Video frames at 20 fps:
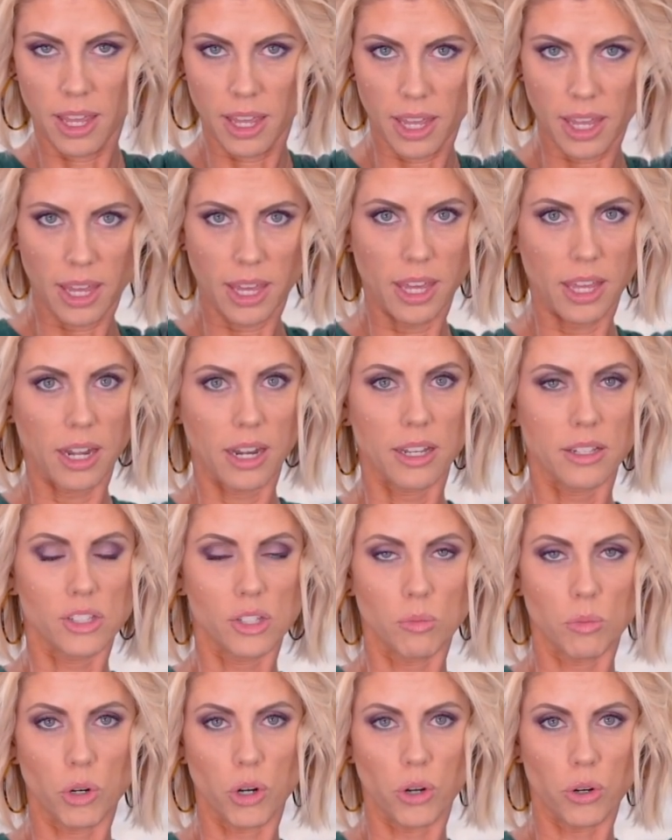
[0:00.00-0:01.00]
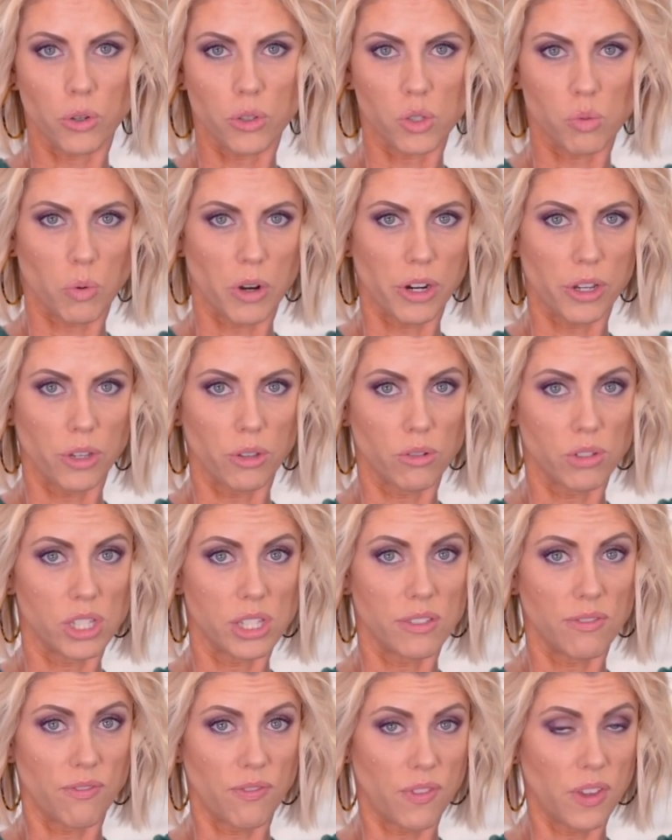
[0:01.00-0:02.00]
in some curls where you
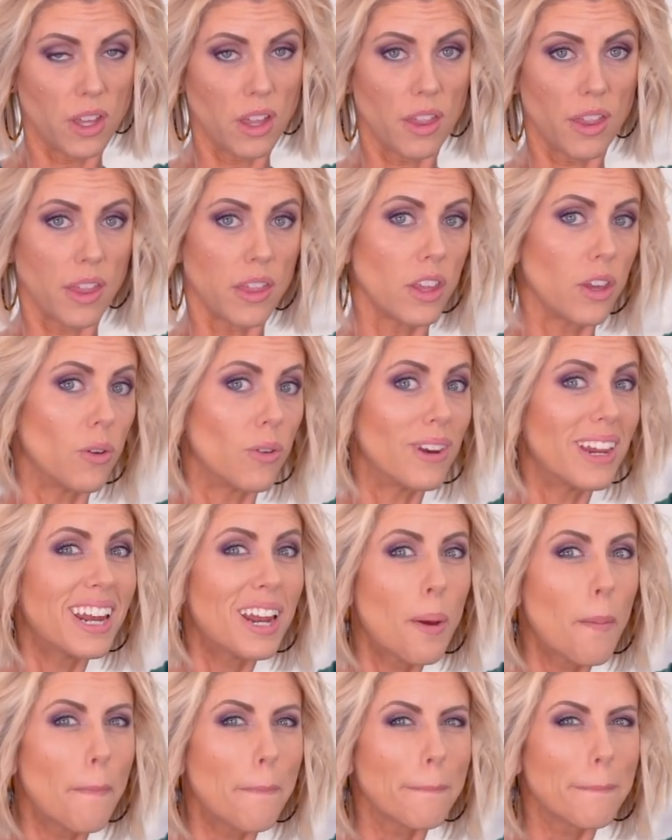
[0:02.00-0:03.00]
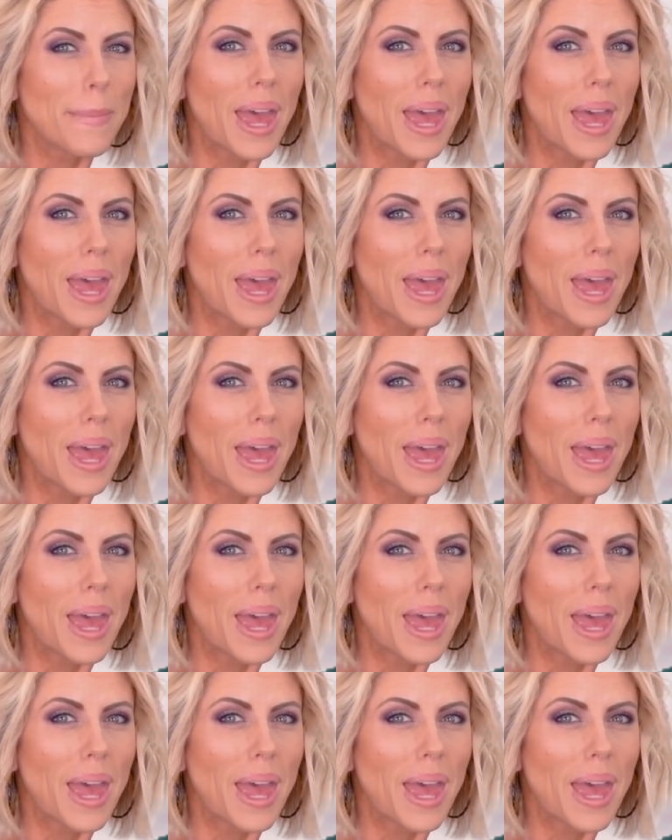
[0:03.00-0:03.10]
feel that you need them,